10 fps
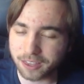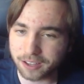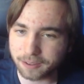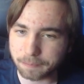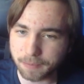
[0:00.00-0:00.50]

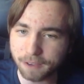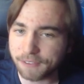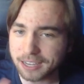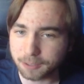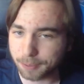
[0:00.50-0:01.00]
The
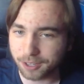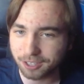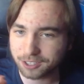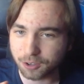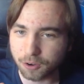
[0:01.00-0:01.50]
effect to put in
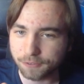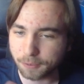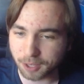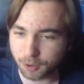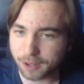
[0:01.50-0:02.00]
the soul
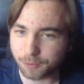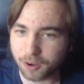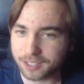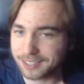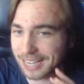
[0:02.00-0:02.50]
from the grade
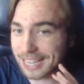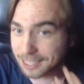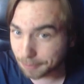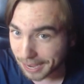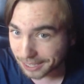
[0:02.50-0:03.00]
1s
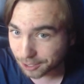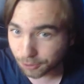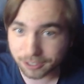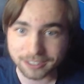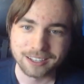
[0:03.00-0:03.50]
is
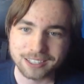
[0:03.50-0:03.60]
mandatory.